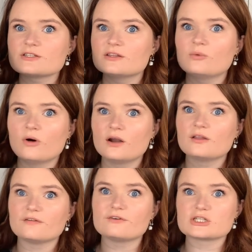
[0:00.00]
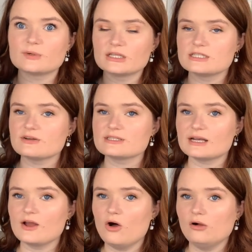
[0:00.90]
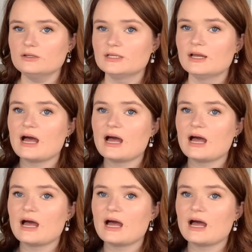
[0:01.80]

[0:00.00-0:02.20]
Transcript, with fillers: to the one, the first book in the series that I hauled.